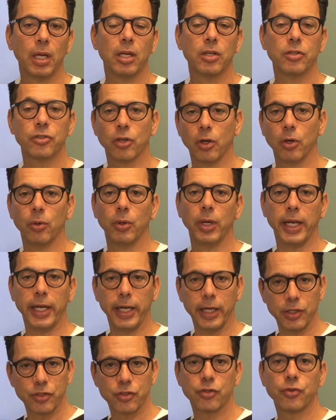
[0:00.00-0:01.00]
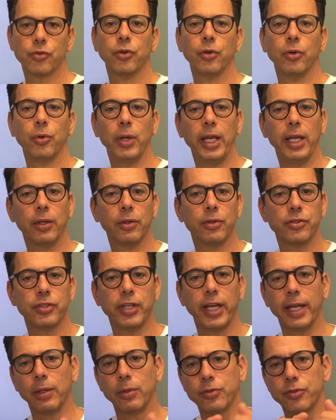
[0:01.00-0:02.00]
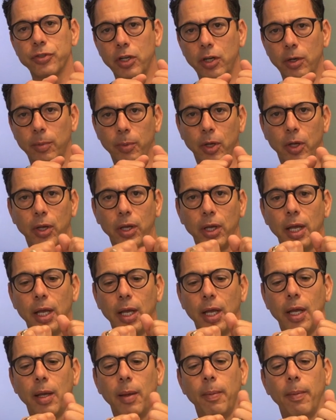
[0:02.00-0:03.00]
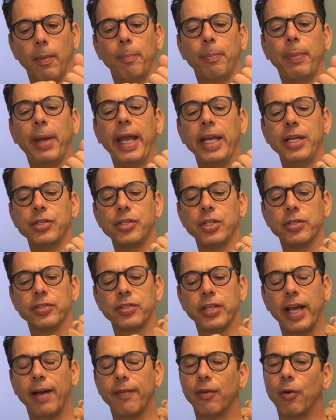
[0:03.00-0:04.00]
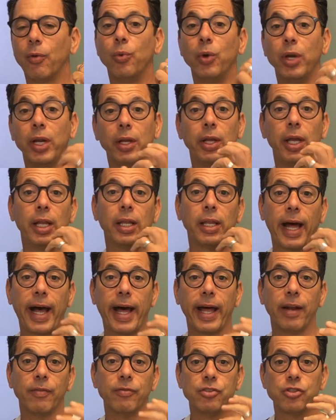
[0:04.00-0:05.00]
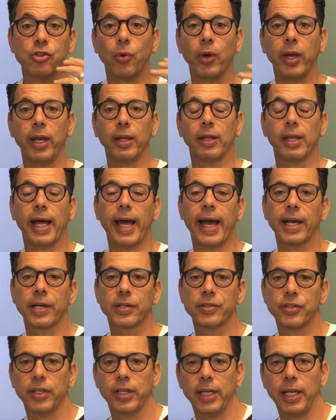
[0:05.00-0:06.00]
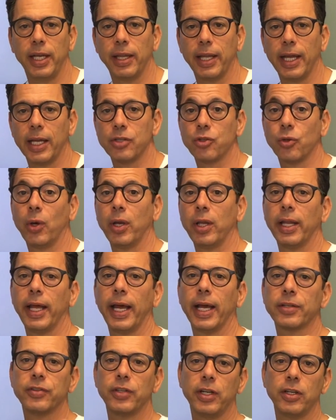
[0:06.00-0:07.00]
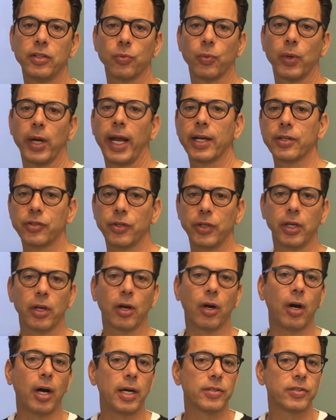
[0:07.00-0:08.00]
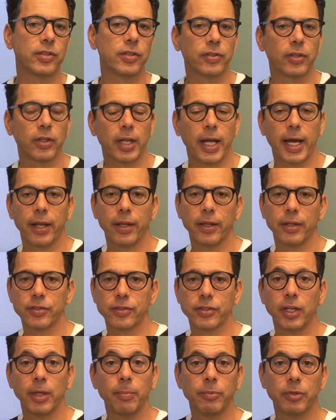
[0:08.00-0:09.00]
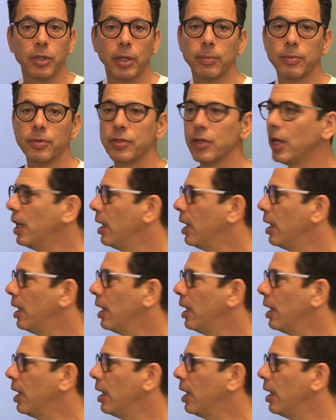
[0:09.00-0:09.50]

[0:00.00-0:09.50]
So it is true, Ehlers-Danlos syndrome patients have a really lot of joint laxity, and that joint laxity is what actually causes a lot of the symptoms.